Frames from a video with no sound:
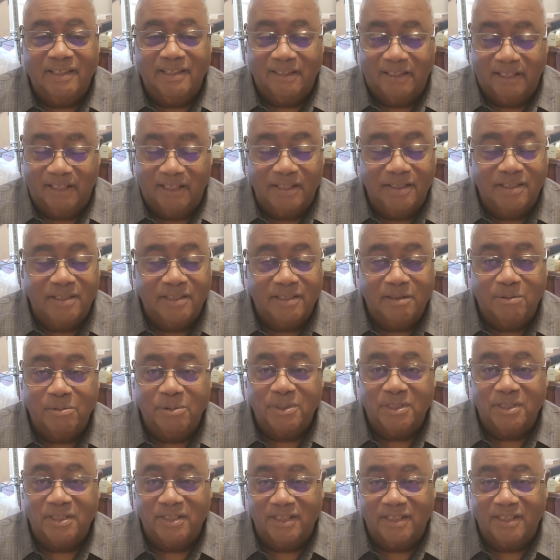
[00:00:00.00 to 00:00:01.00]
Casey
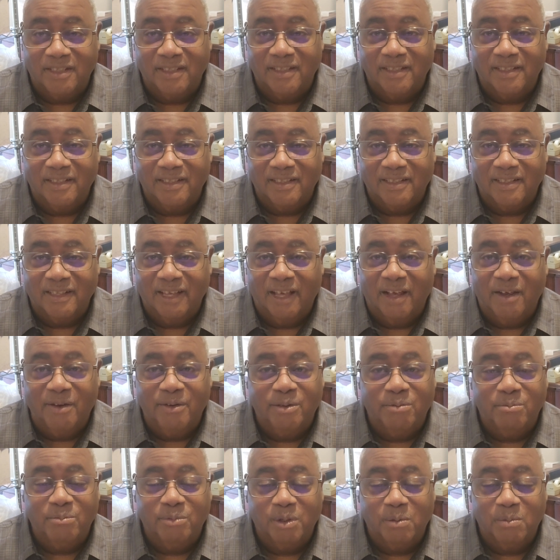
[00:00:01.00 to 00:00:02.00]
was good. I
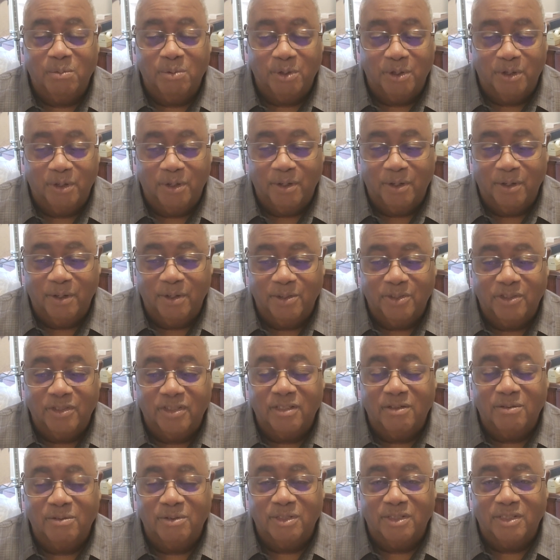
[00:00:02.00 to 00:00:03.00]
remember her.
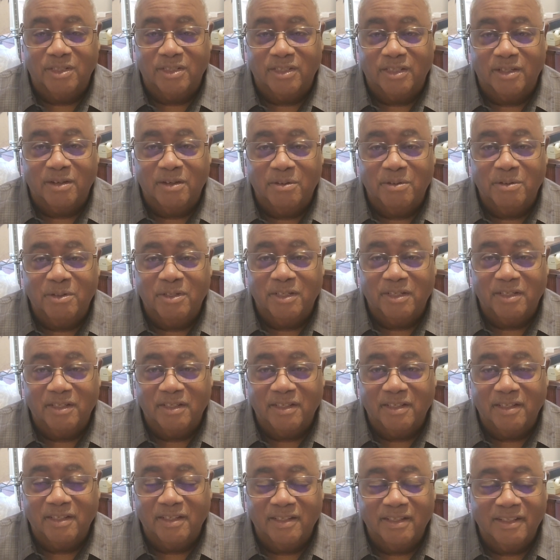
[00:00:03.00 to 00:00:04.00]
She was so
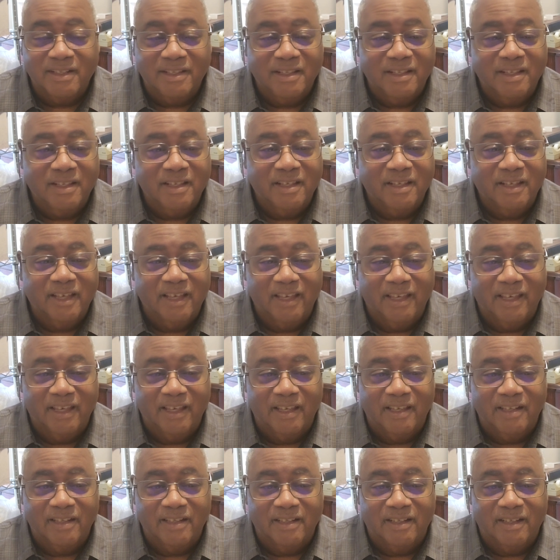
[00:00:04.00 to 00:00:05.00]
good.
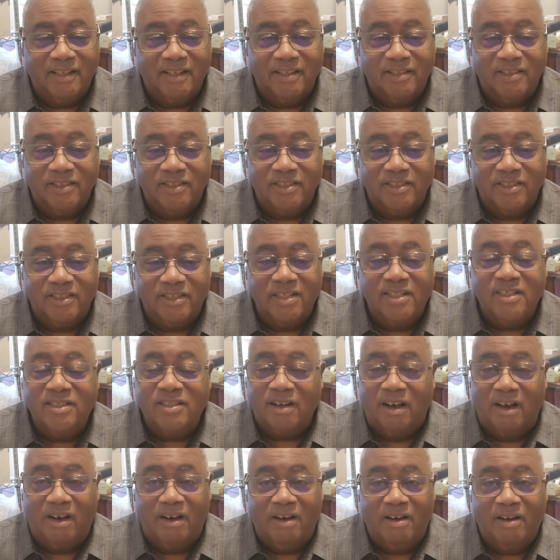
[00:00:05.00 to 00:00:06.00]
And she's
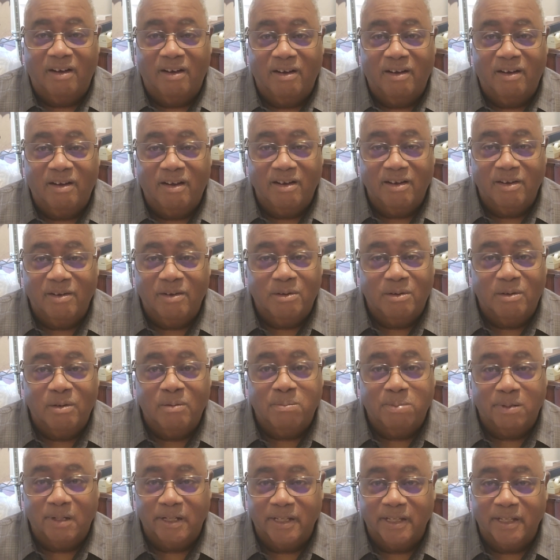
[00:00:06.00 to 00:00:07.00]
a
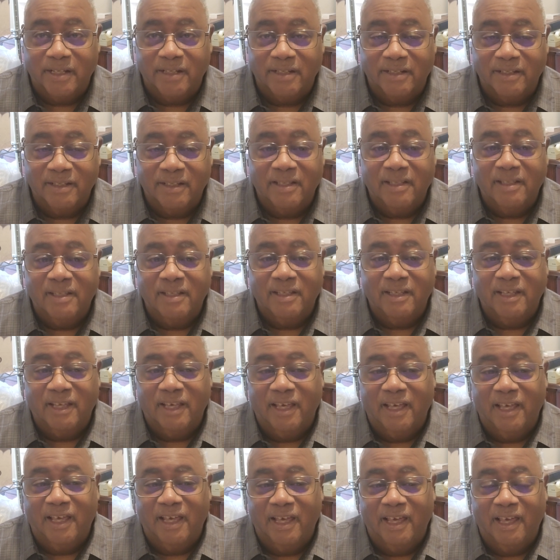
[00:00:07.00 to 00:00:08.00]
hardcore player.
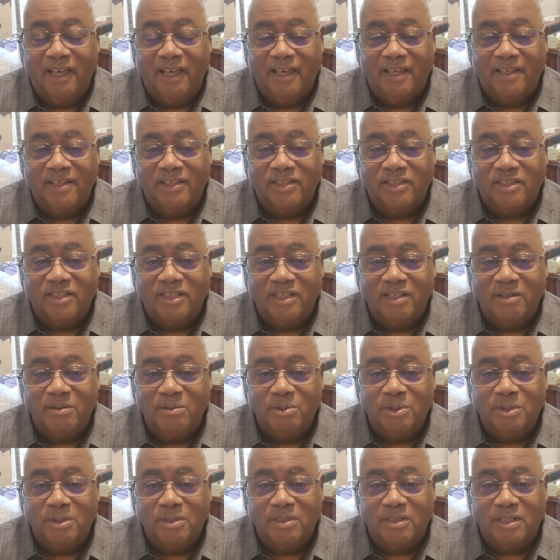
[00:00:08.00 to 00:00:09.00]
And she
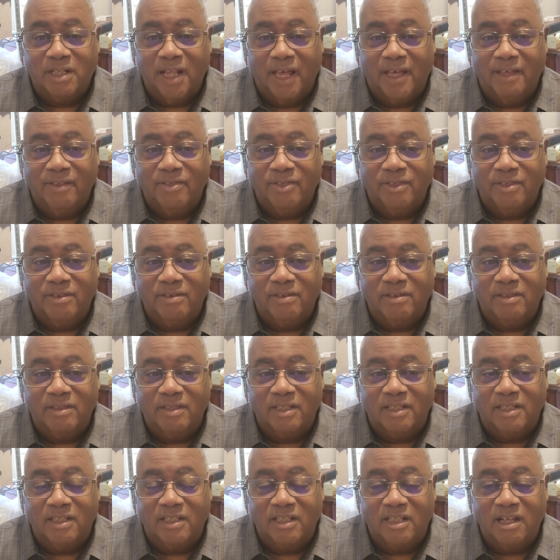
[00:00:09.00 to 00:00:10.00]
was like
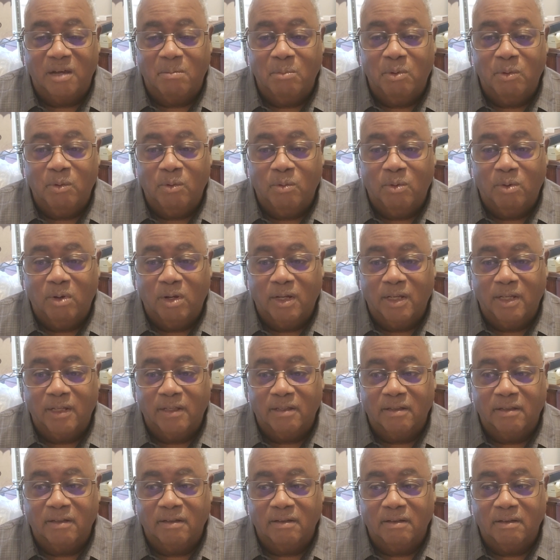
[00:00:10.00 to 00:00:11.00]
the
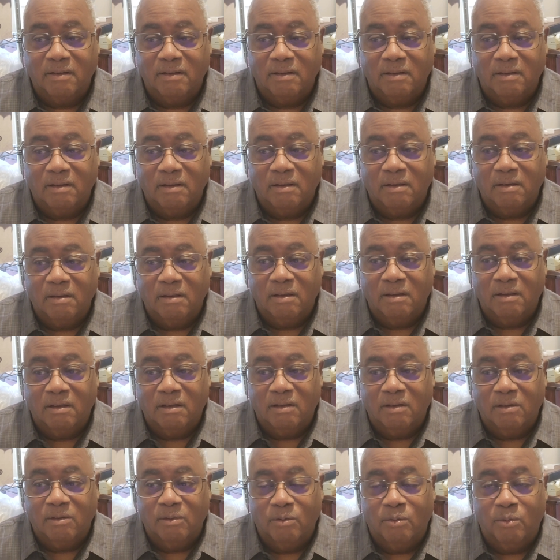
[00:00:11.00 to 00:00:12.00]
#1
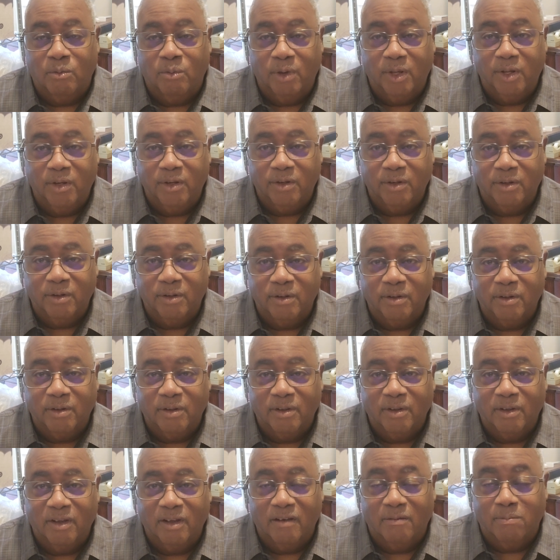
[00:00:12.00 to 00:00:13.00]
winner
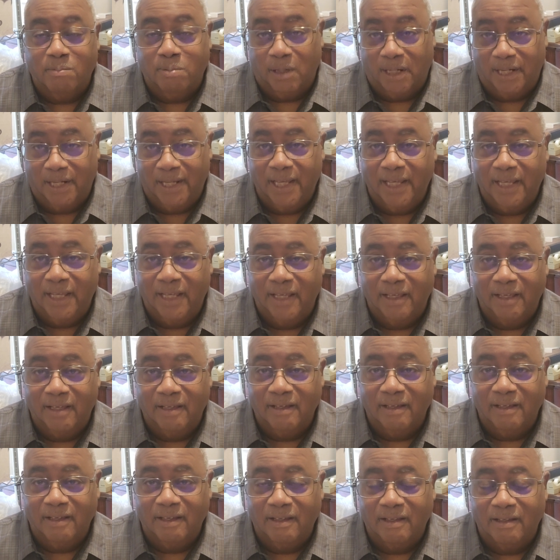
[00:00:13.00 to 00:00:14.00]
of
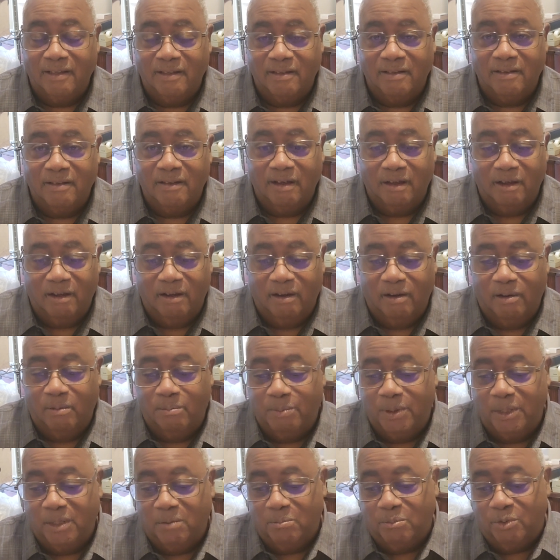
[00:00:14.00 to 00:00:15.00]
playing in her
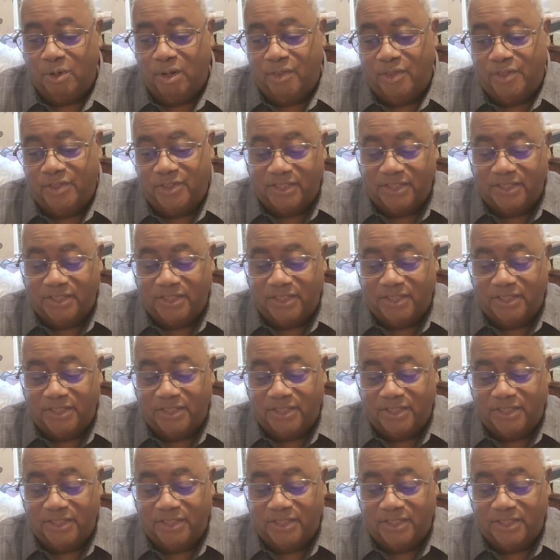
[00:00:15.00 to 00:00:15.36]
Big Brother